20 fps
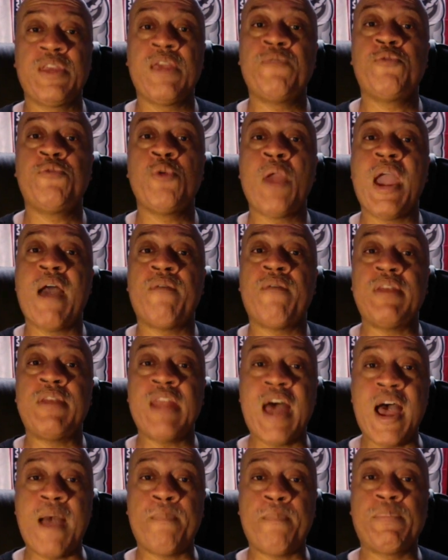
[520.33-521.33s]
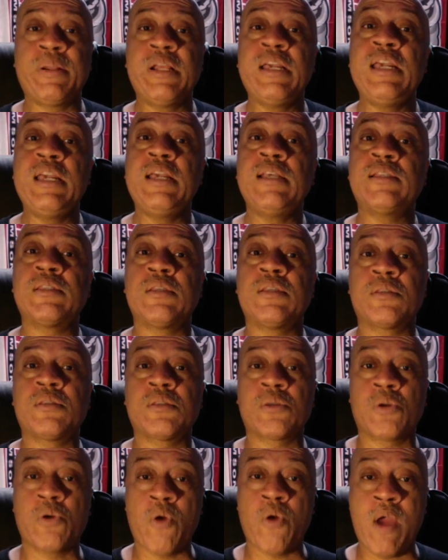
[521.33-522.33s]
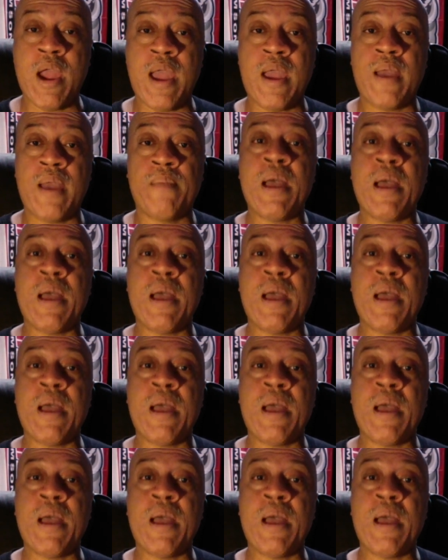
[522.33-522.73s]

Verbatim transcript: If you have not, please subscribe.